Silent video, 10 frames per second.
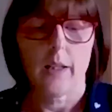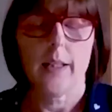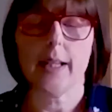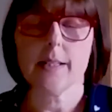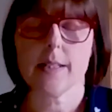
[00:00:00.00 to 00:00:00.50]

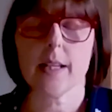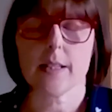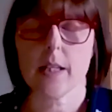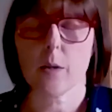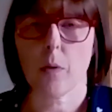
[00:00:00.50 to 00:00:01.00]
Lean Six
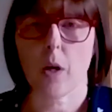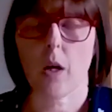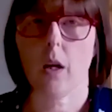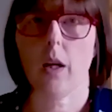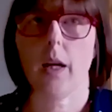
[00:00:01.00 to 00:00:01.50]

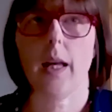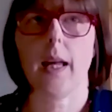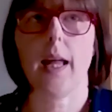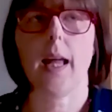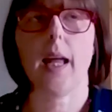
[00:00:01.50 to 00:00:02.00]
Sigma
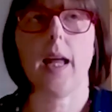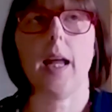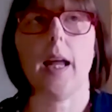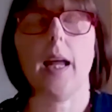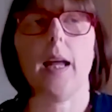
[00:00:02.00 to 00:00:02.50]

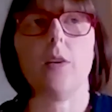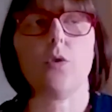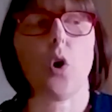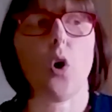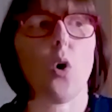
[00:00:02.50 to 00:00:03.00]
is
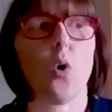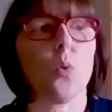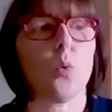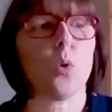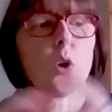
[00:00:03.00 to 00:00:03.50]
a
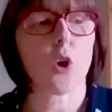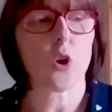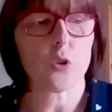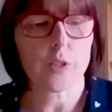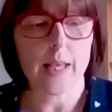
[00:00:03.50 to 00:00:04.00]
whole
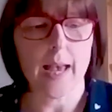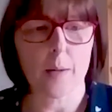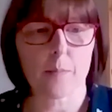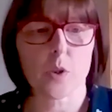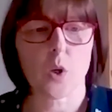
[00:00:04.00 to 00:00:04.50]

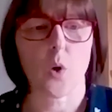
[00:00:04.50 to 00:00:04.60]
concept